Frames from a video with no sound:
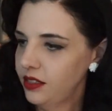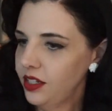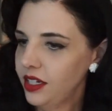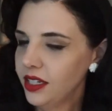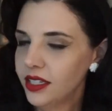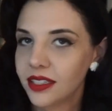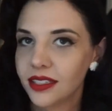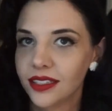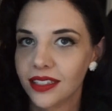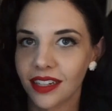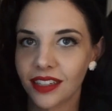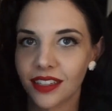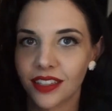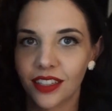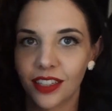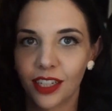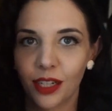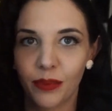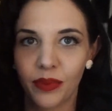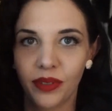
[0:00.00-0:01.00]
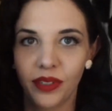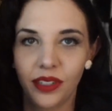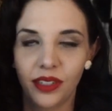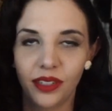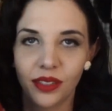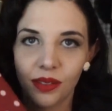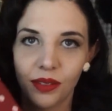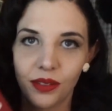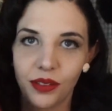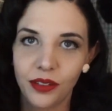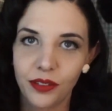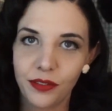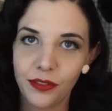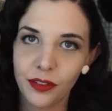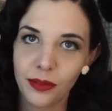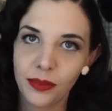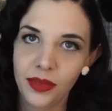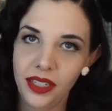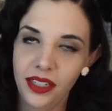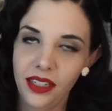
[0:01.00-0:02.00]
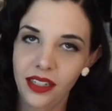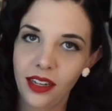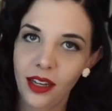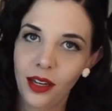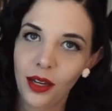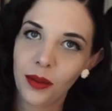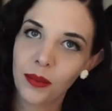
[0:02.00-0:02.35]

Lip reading: dress is actually a couple years old for me,